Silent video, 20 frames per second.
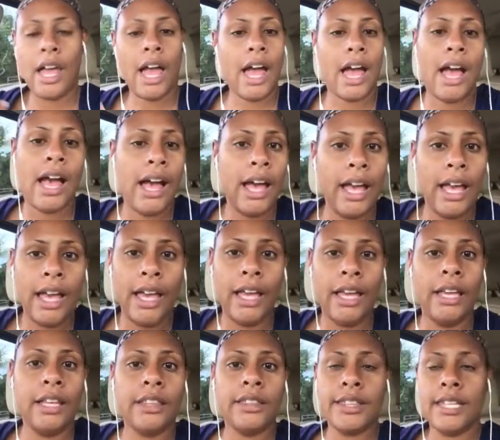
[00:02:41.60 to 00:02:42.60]

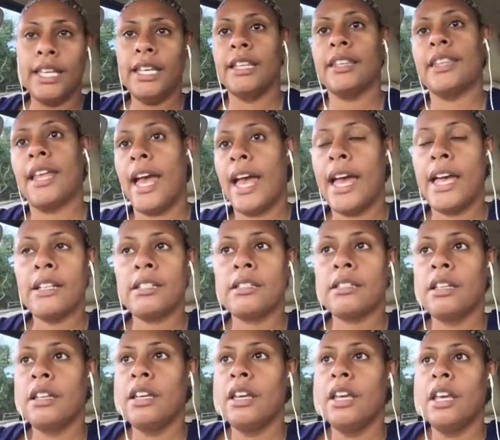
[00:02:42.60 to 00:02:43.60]
I think that
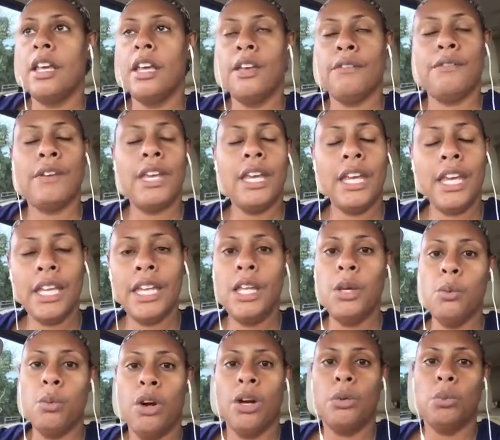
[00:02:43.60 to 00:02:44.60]
if
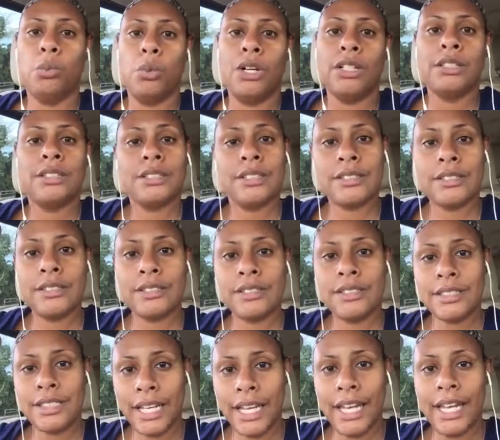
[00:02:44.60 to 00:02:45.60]
anyone wants to
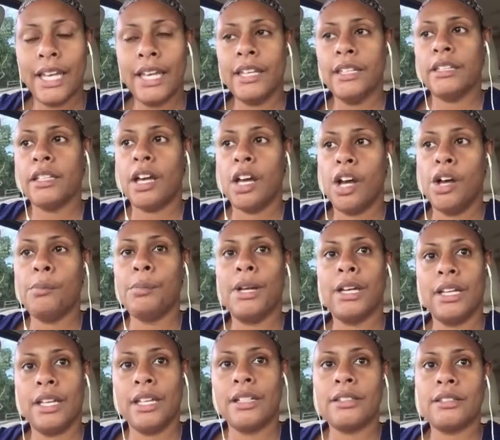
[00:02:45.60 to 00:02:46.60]
stand up
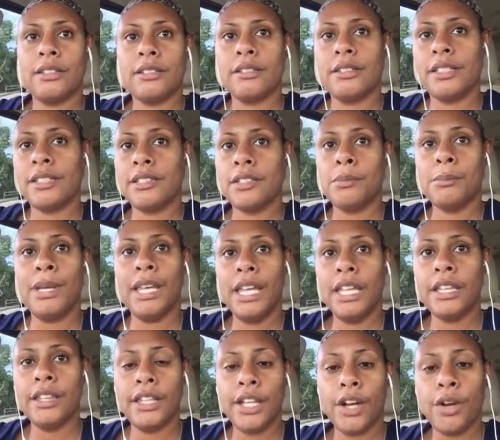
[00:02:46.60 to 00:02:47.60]
against the system
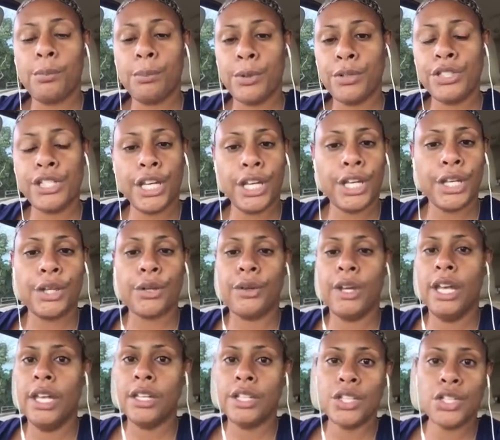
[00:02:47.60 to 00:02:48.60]
in their particular
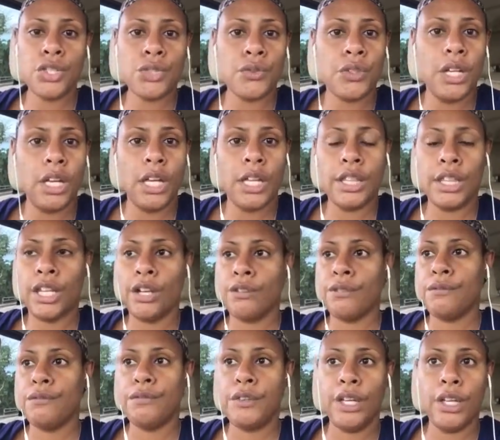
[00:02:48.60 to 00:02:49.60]
industry, in their
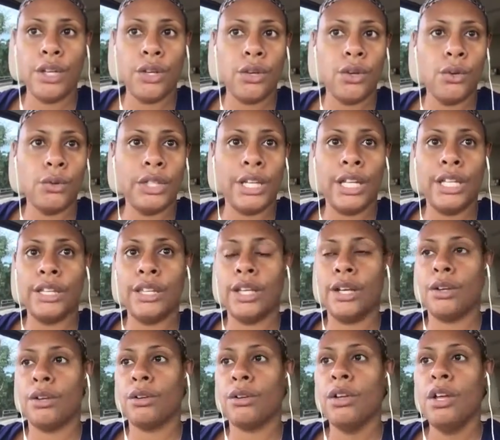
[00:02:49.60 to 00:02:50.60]
field, in
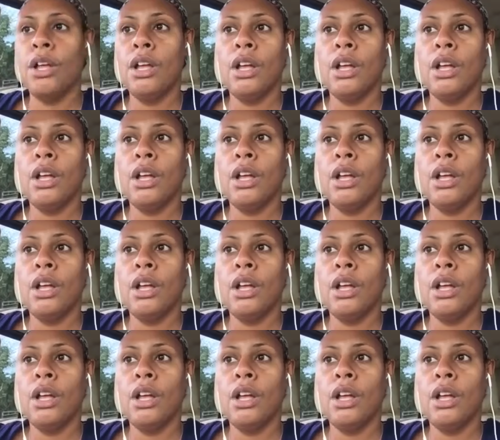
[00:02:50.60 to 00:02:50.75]
their